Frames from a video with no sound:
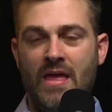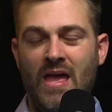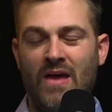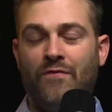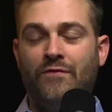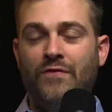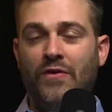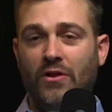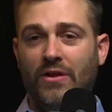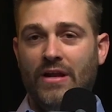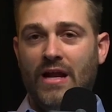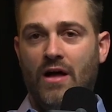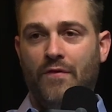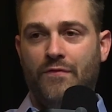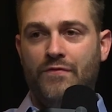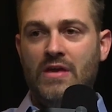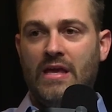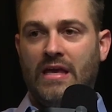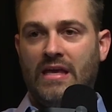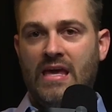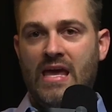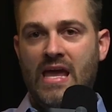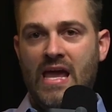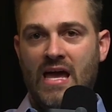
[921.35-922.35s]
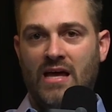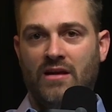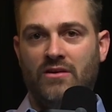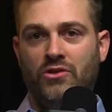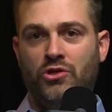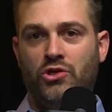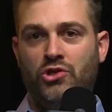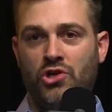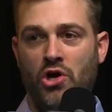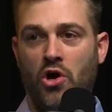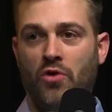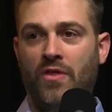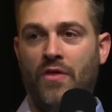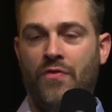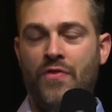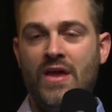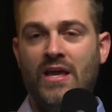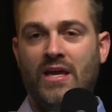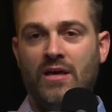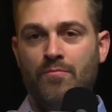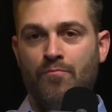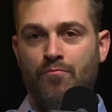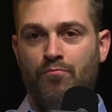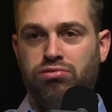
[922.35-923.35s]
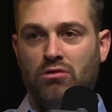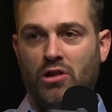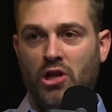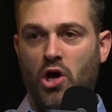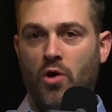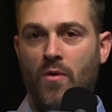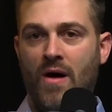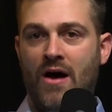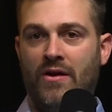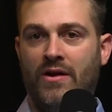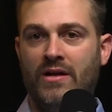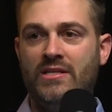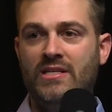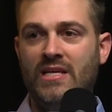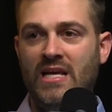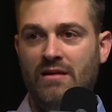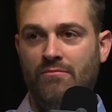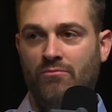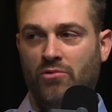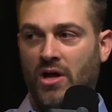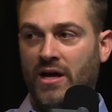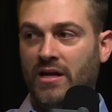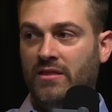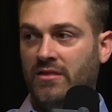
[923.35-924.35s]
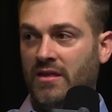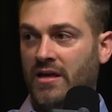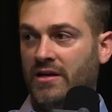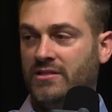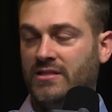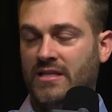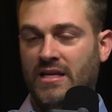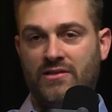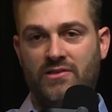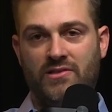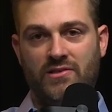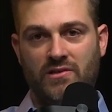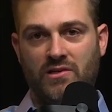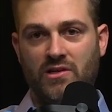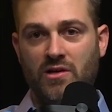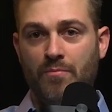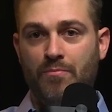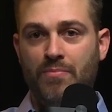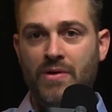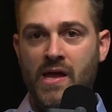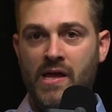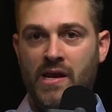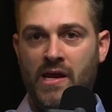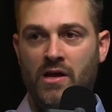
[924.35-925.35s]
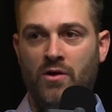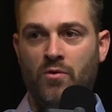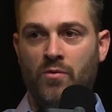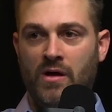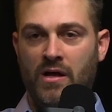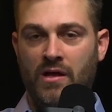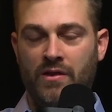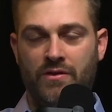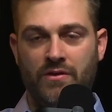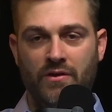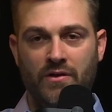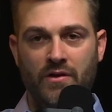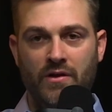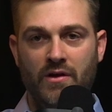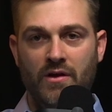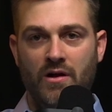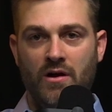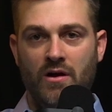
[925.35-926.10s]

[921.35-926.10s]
if Philadelphia can't show that they can blow out a team like this that's competing with